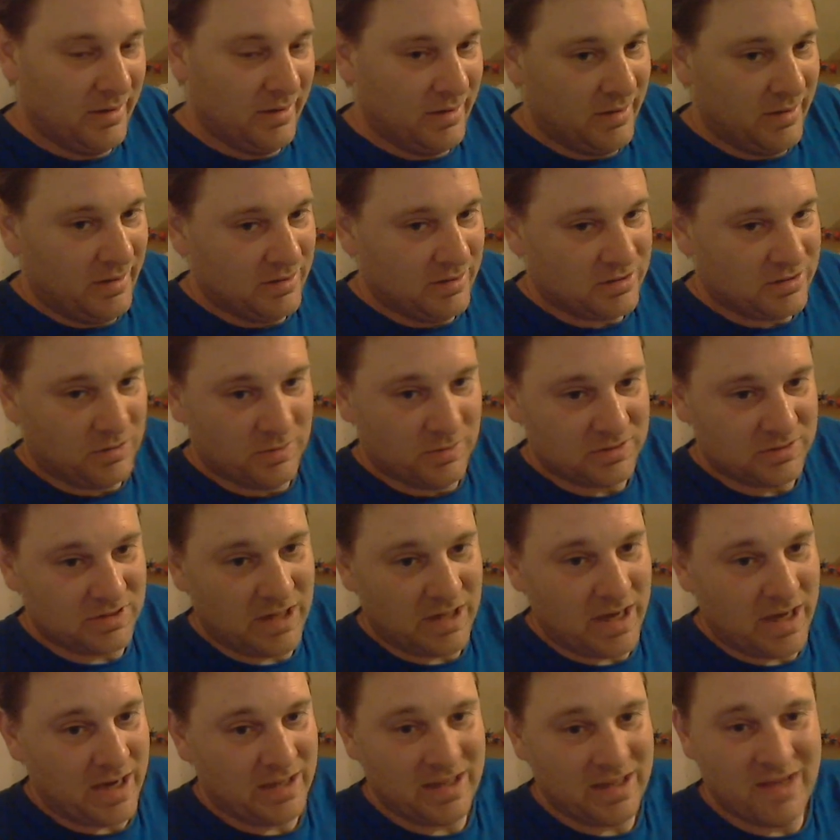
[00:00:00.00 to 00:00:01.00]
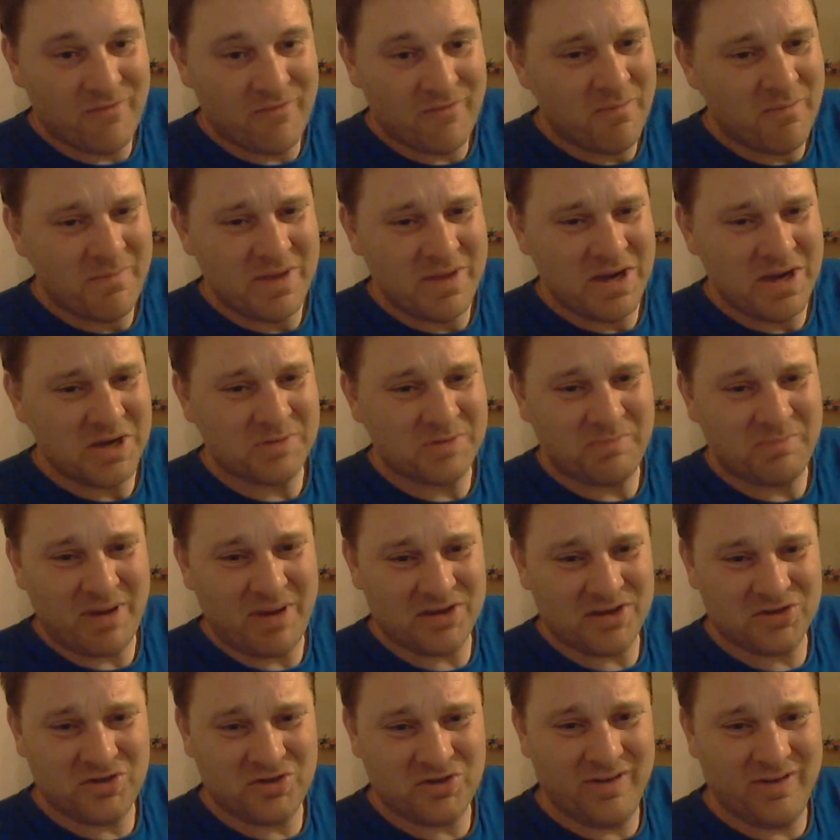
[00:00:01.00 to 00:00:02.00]
It's almost like 11 minutes
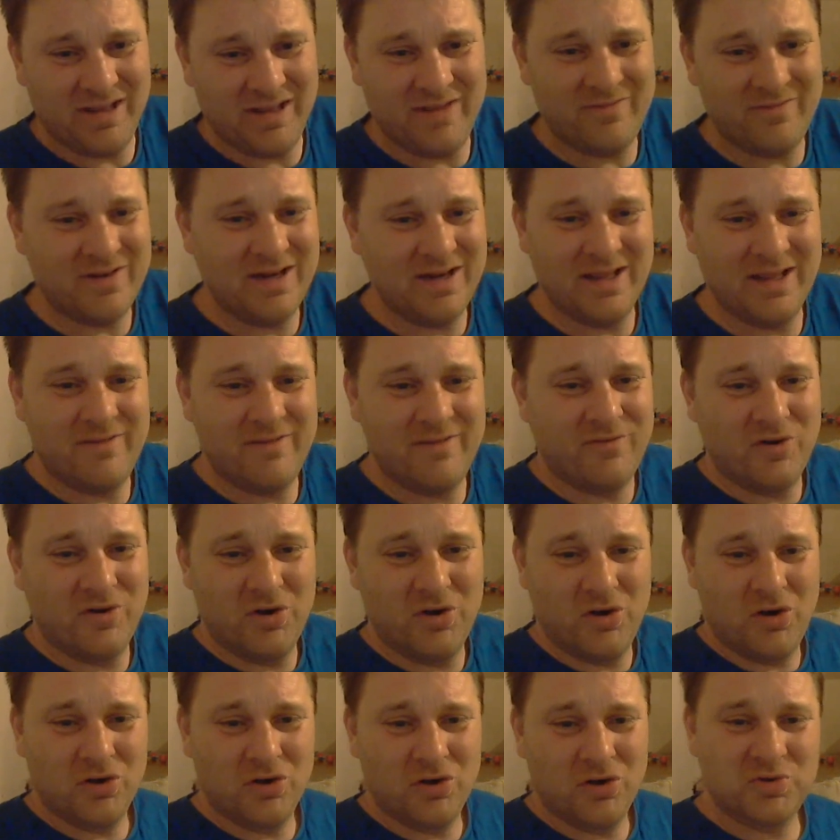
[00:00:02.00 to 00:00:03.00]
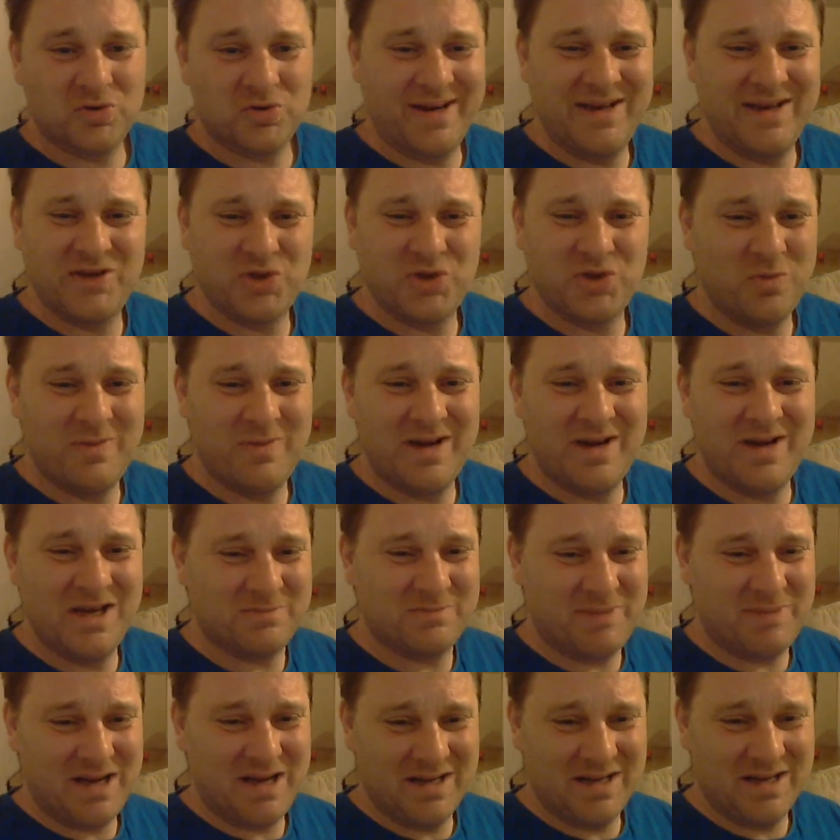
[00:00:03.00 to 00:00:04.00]
past, or 11:11, or 22 minutes
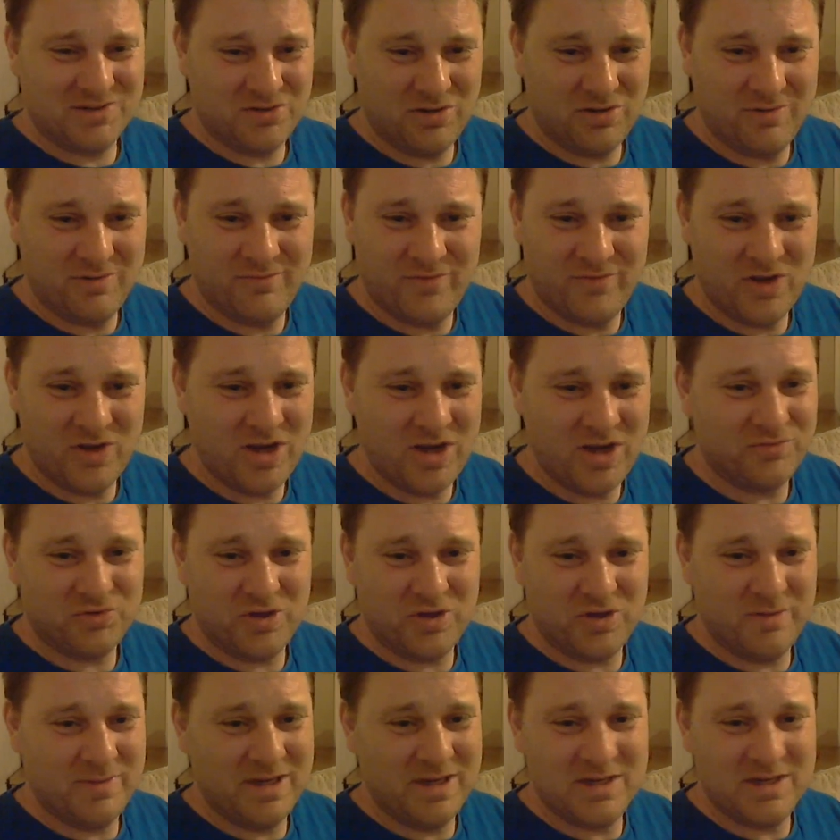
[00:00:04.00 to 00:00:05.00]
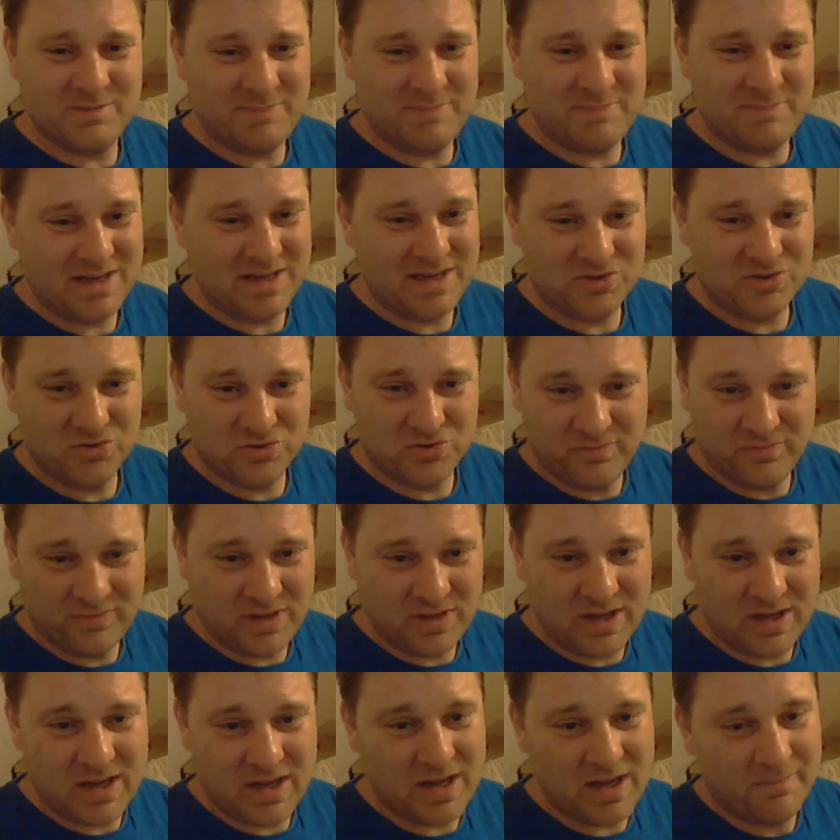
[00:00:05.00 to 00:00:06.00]
past, or 33 minutes past, or stuff
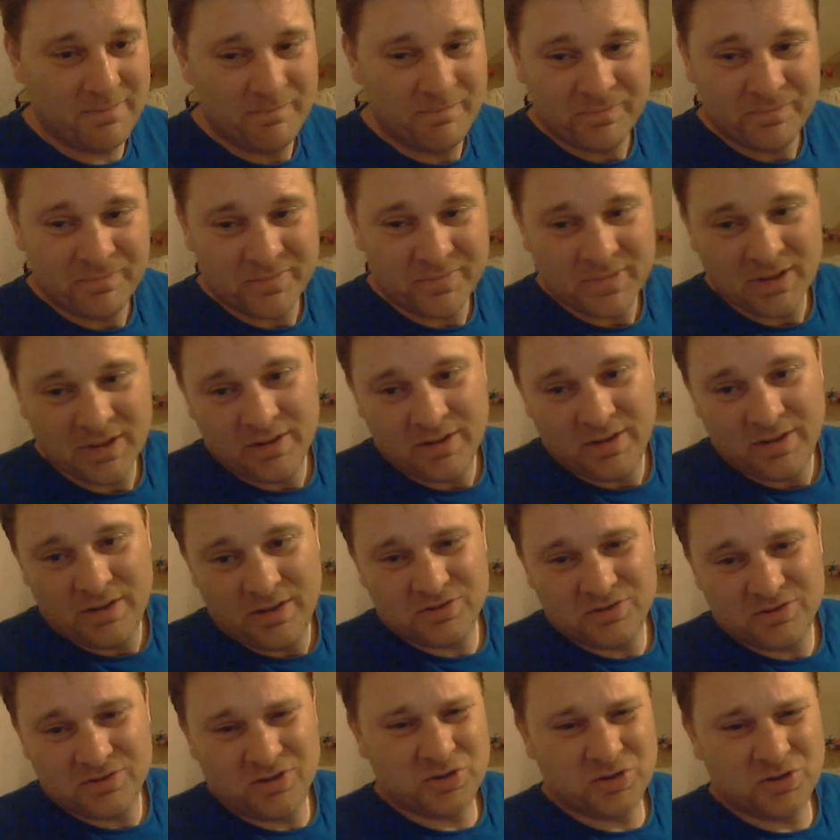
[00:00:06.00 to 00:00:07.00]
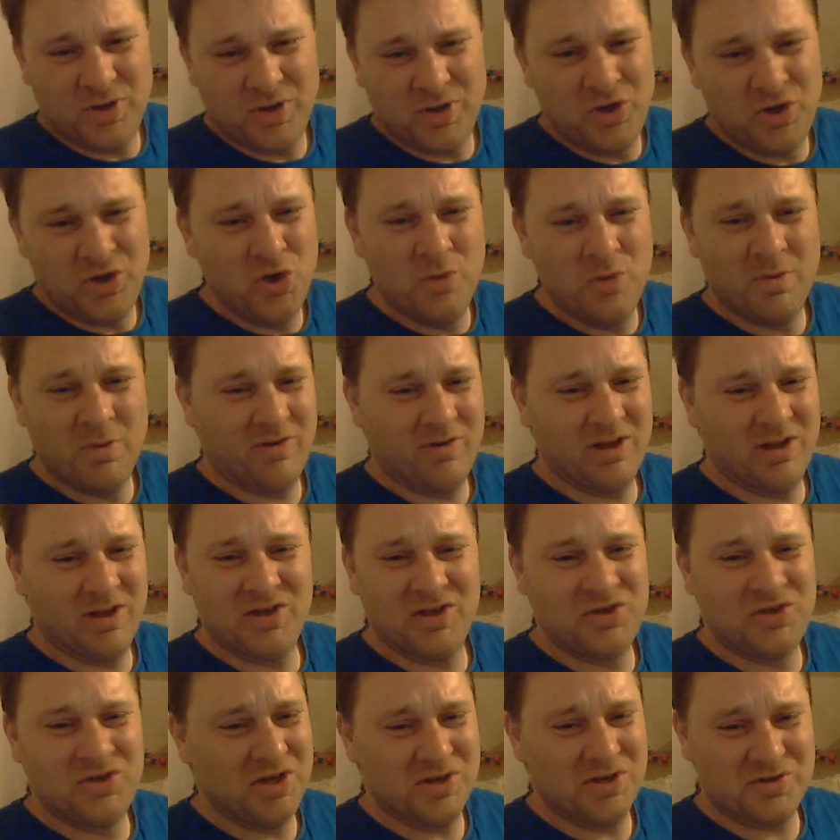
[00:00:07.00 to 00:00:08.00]
like that. It's all to do with
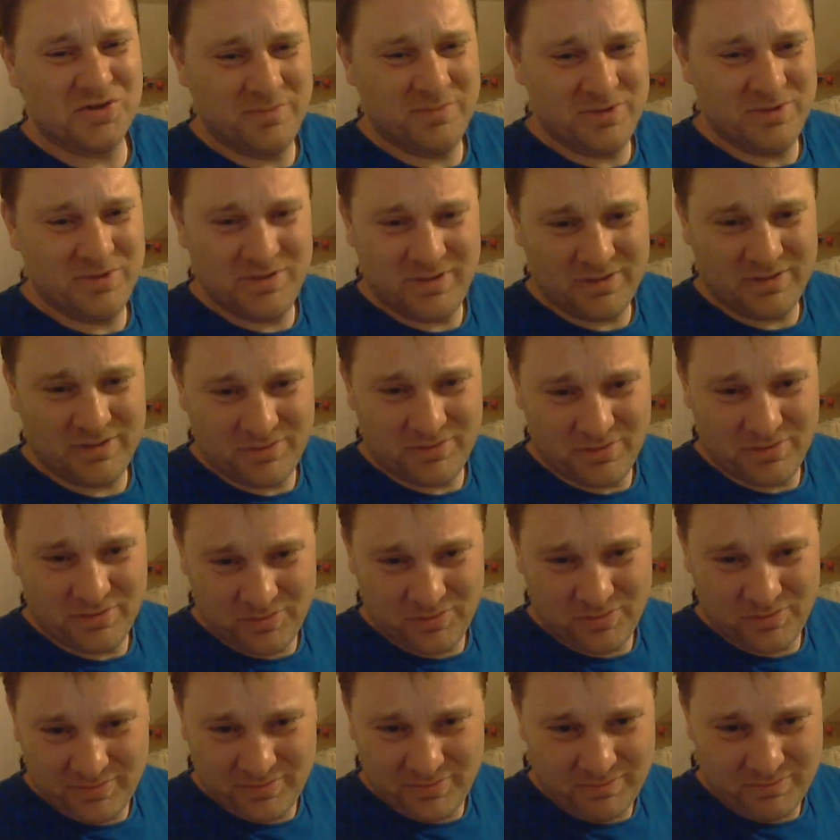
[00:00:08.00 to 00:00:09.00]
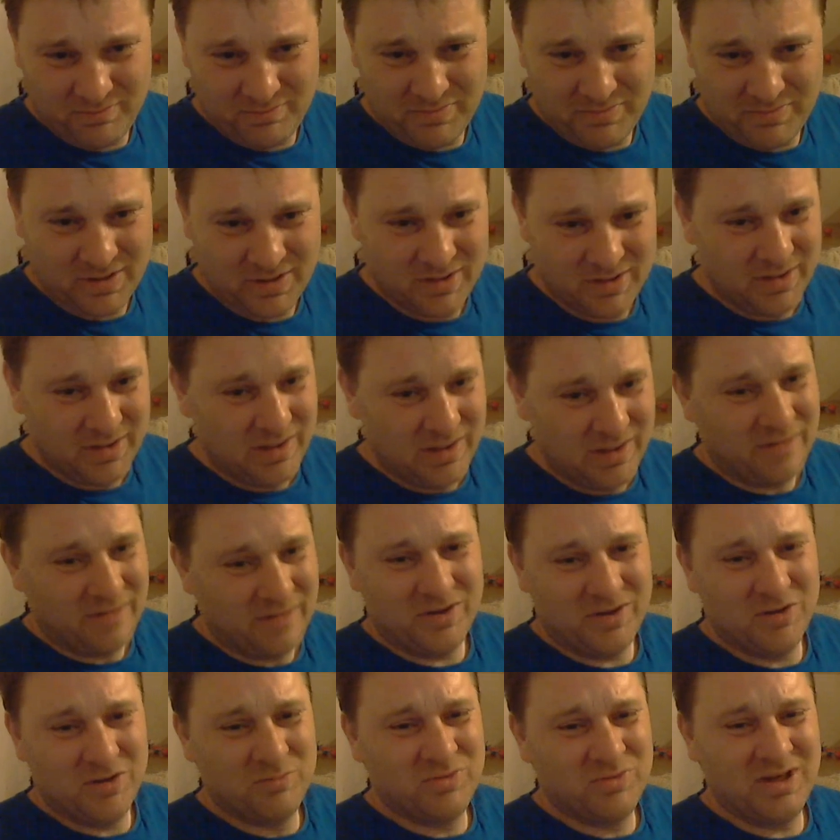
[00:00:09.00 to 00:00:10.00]
numerology or something. I don't know. I
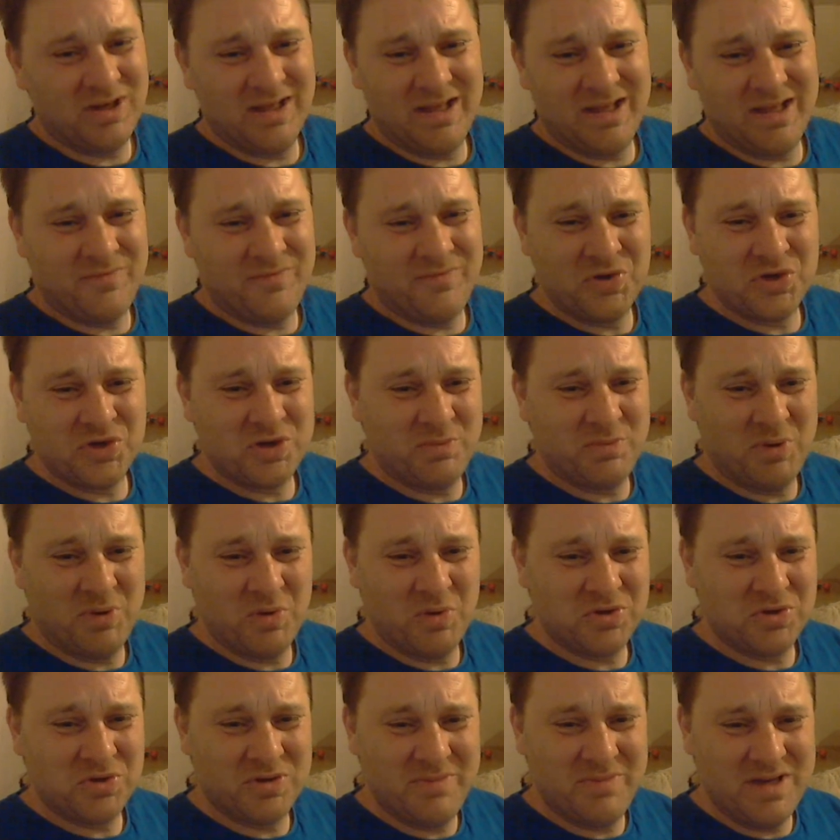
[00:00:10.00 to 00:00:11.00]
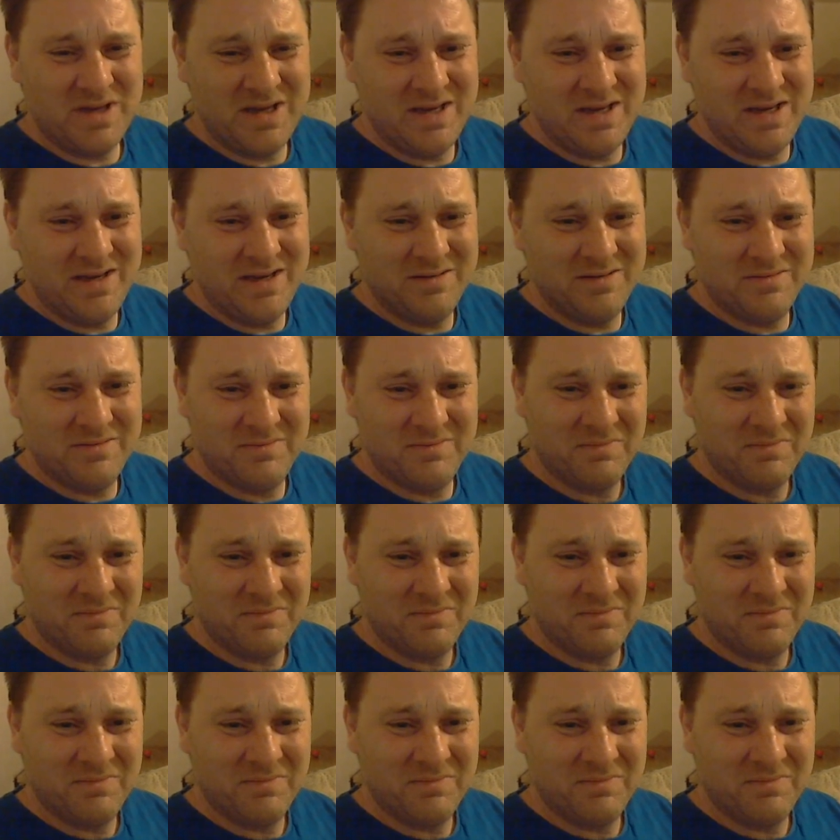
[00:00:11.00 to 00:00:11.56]
think number 11 is supposed to mean